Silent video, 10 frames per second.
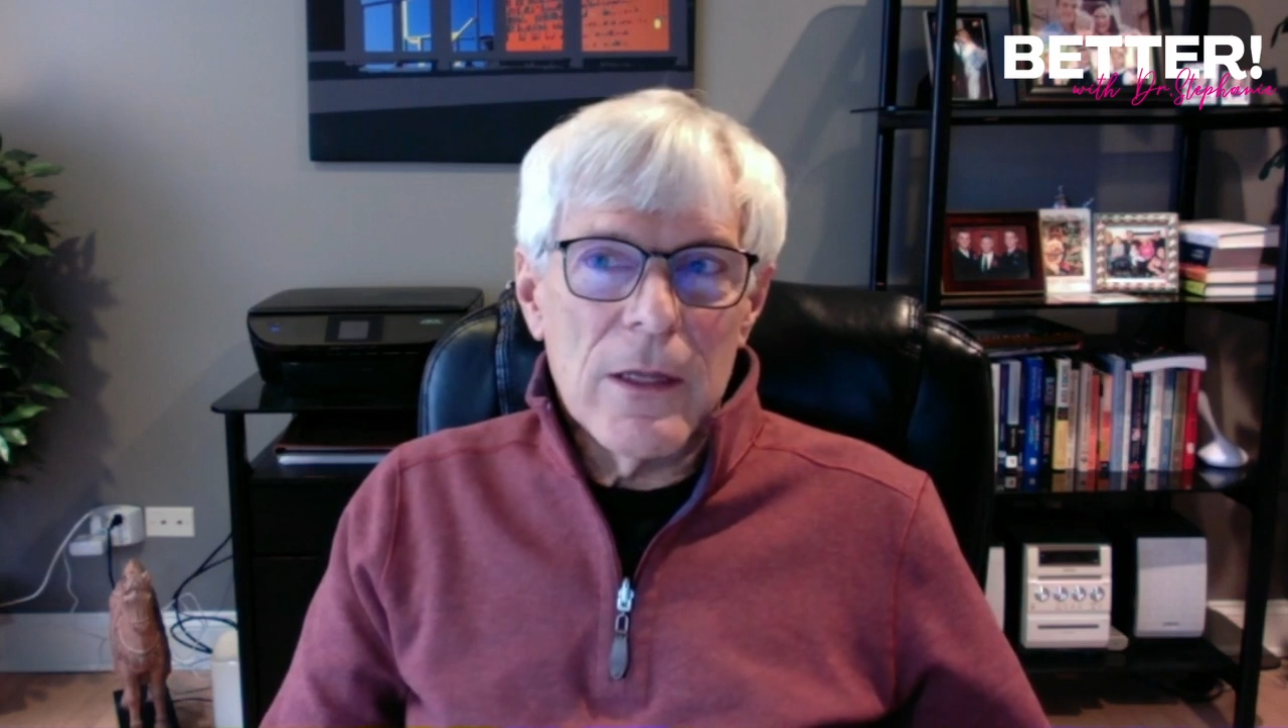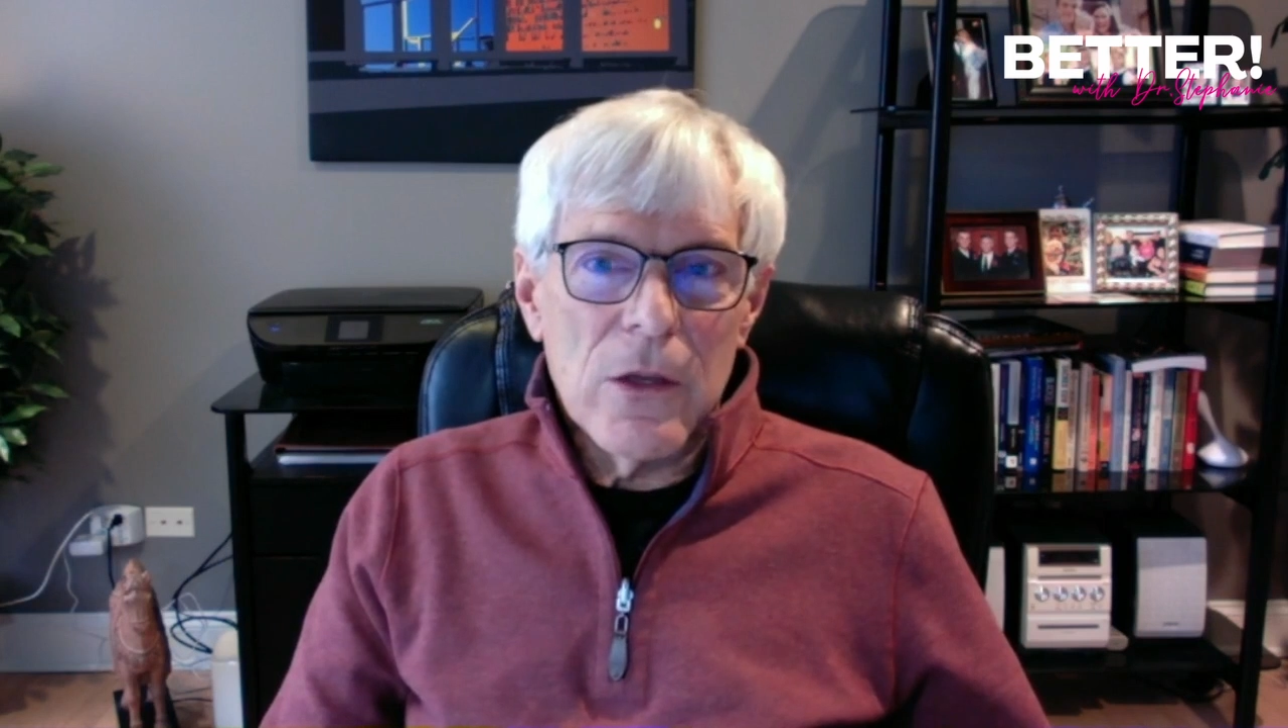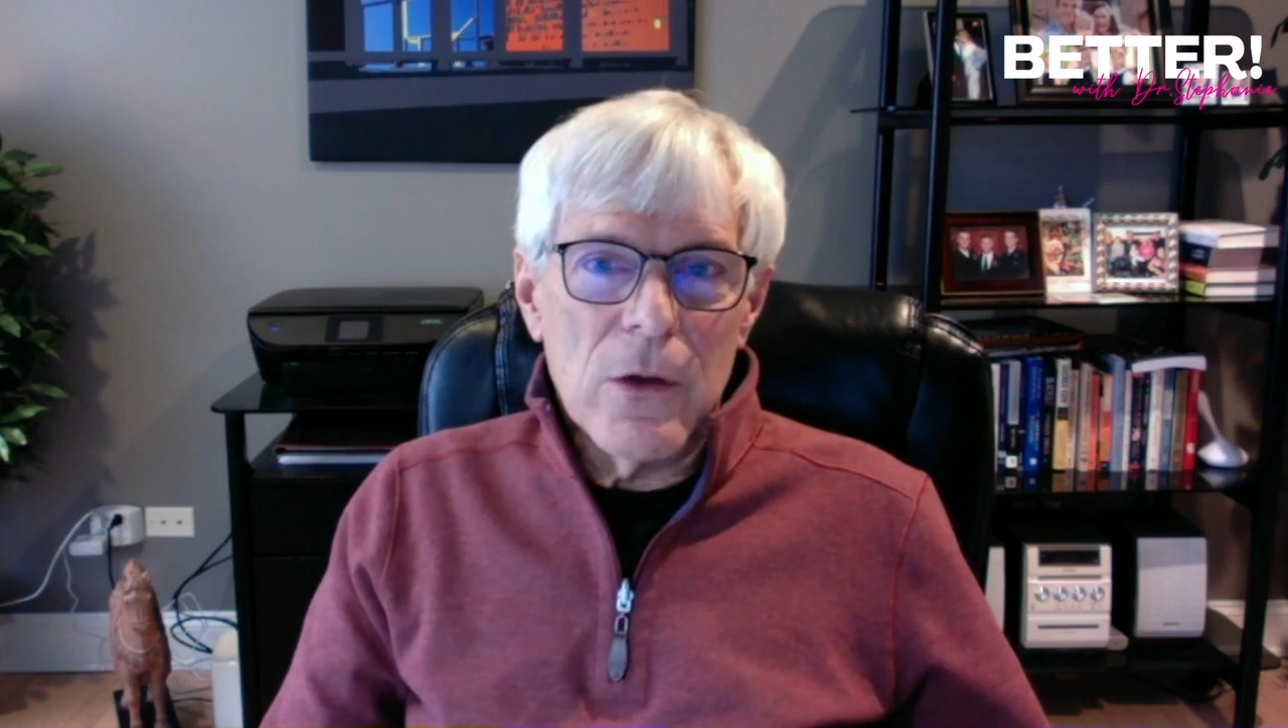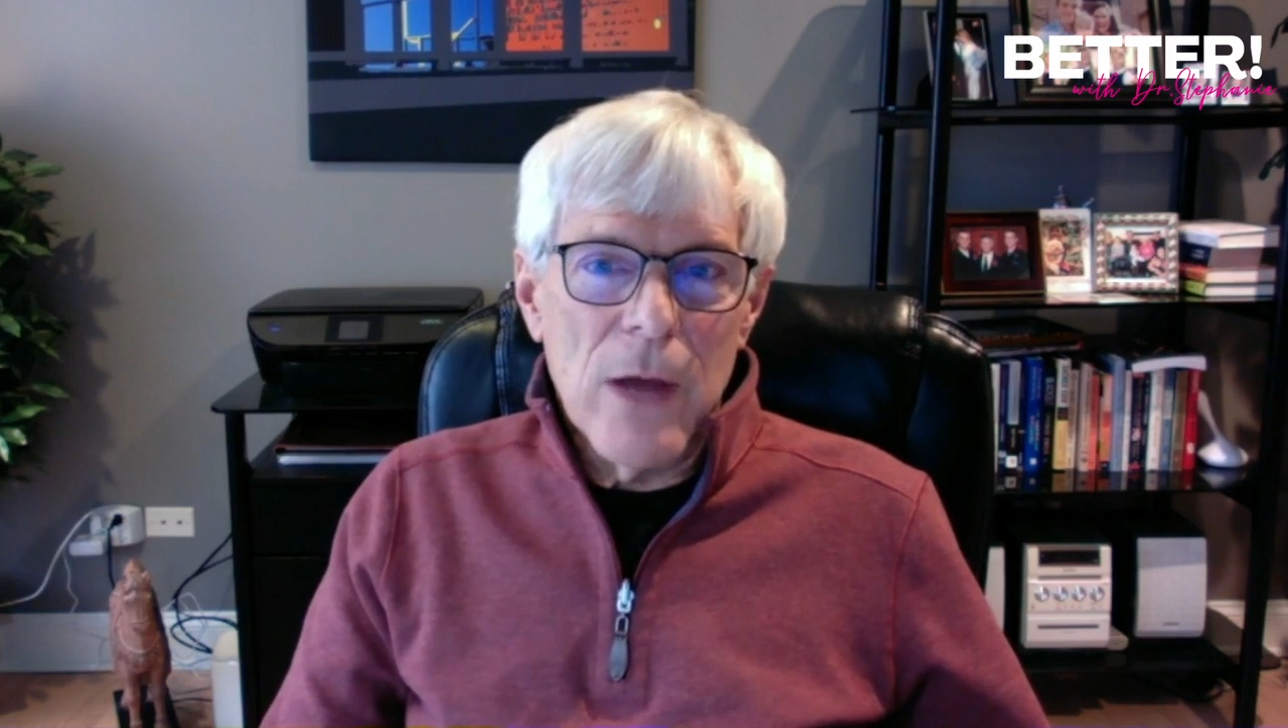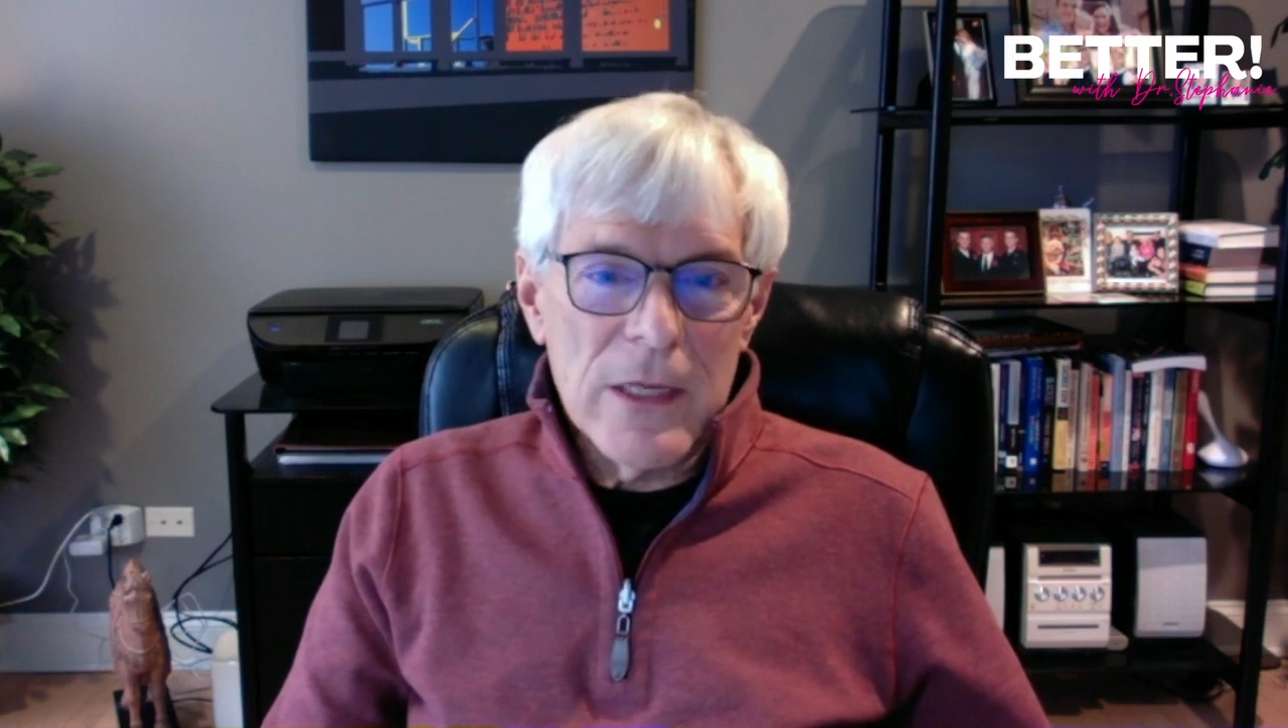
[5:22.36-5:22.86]
in
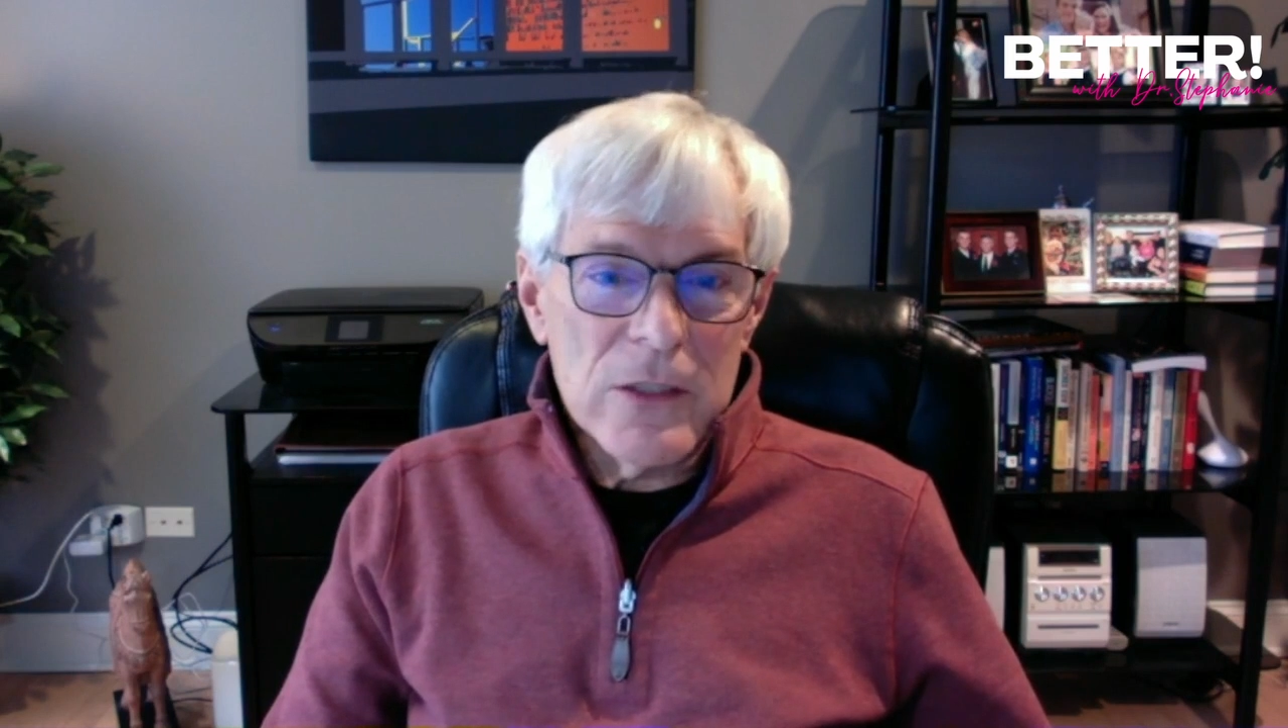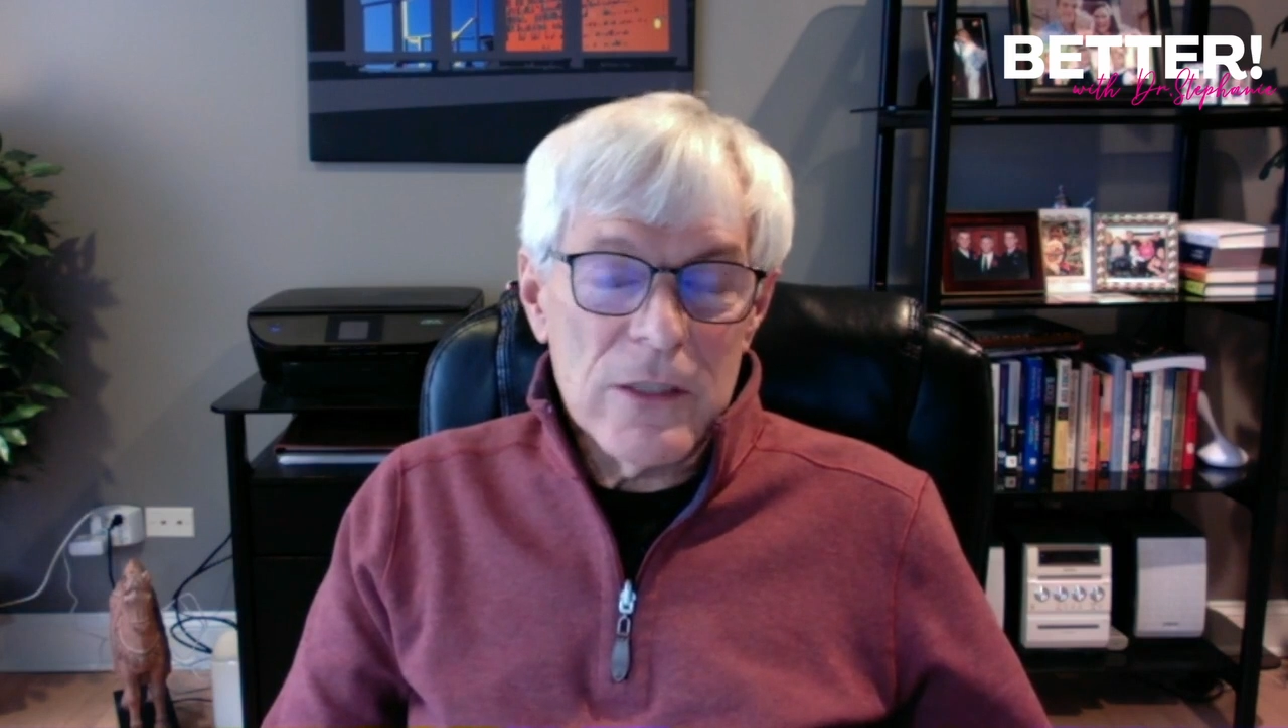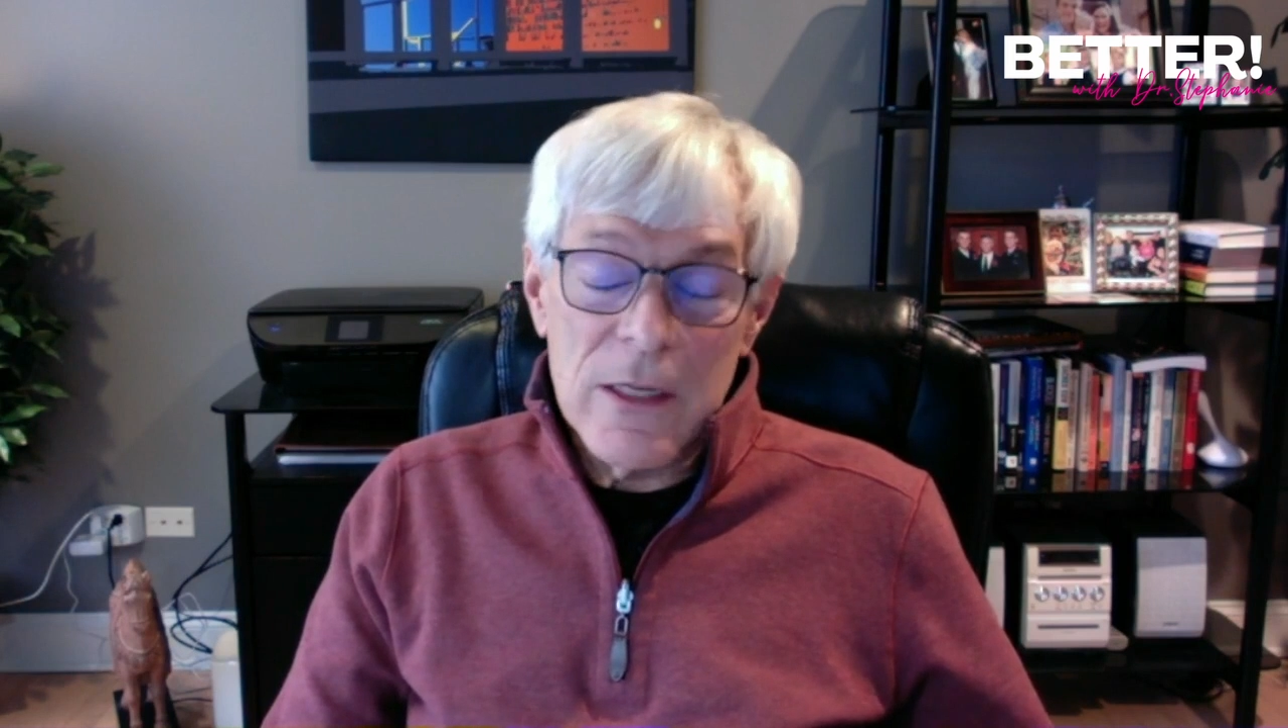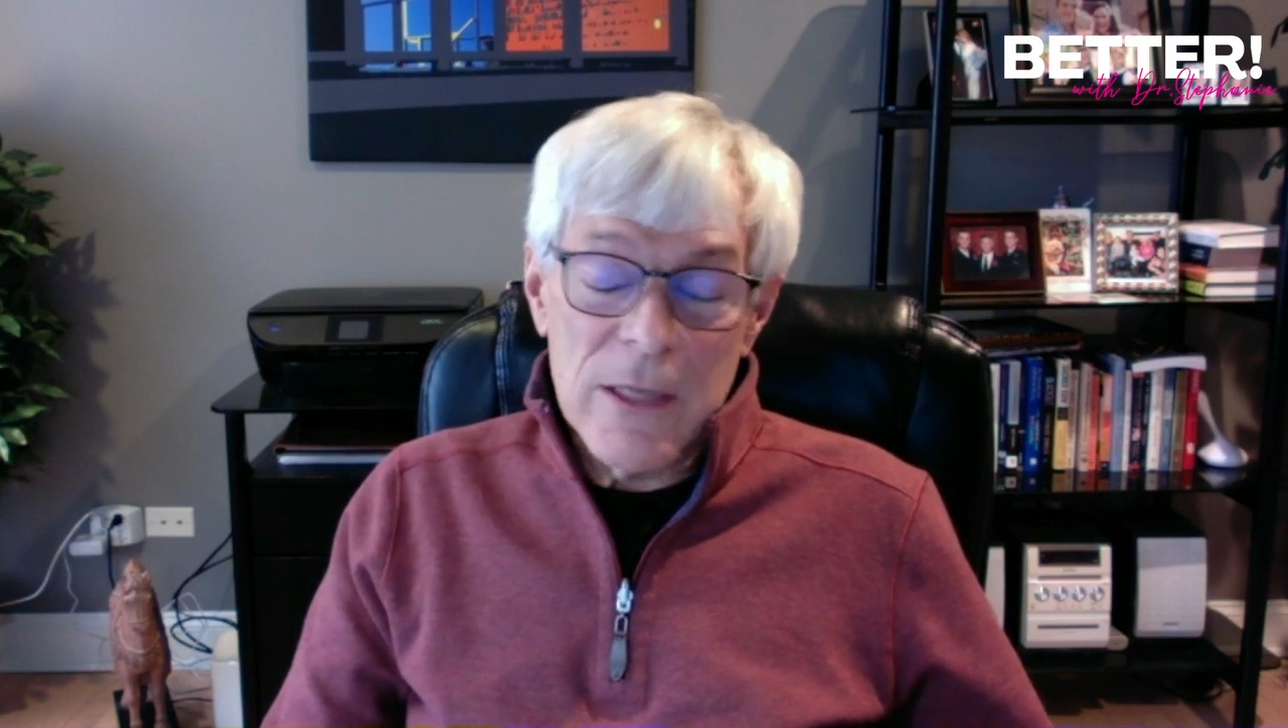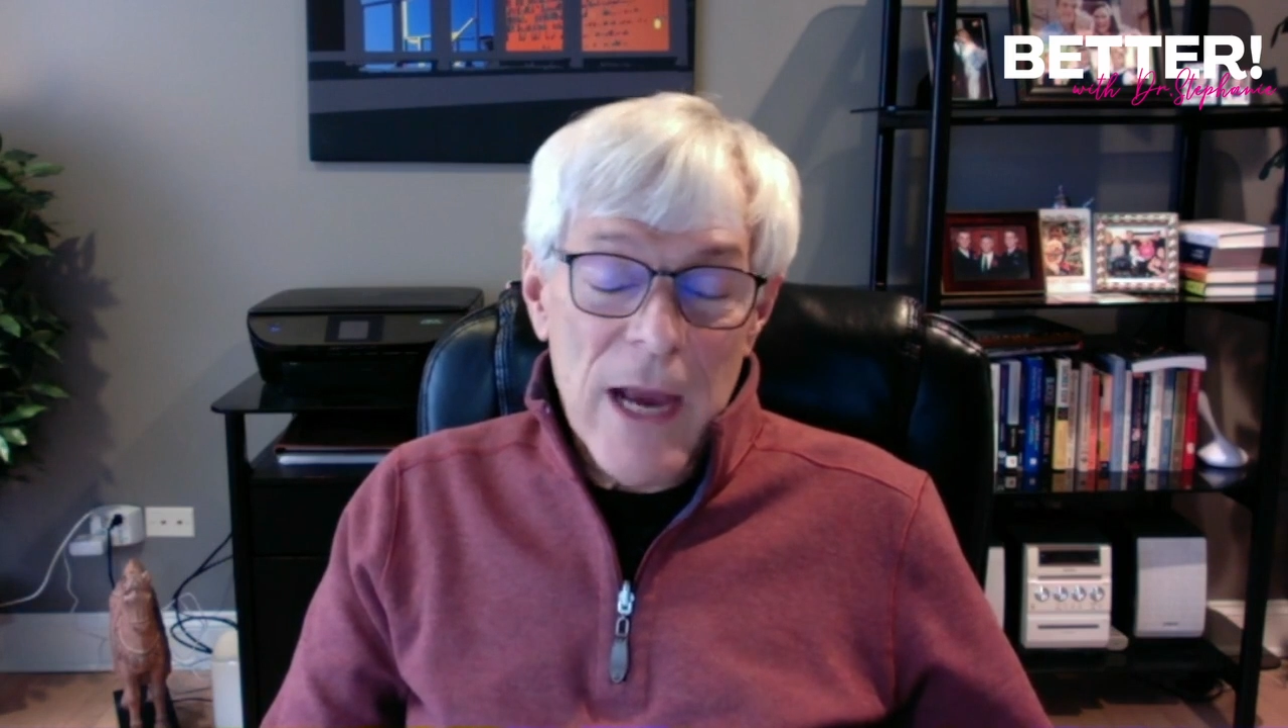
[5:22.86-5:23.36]
the United States,